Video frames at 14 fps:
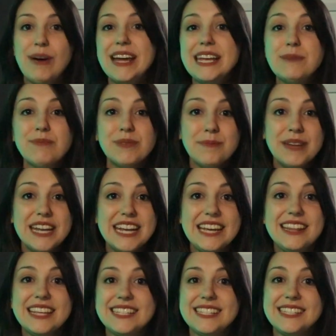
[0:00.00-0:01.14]
By
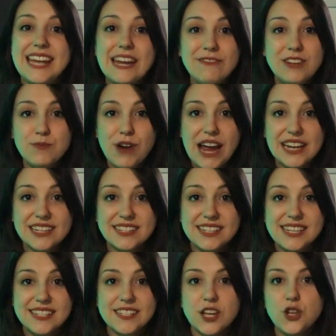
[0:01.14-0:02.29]
implementing these safety
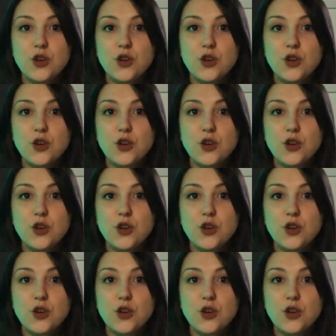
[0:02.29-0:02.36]
practices,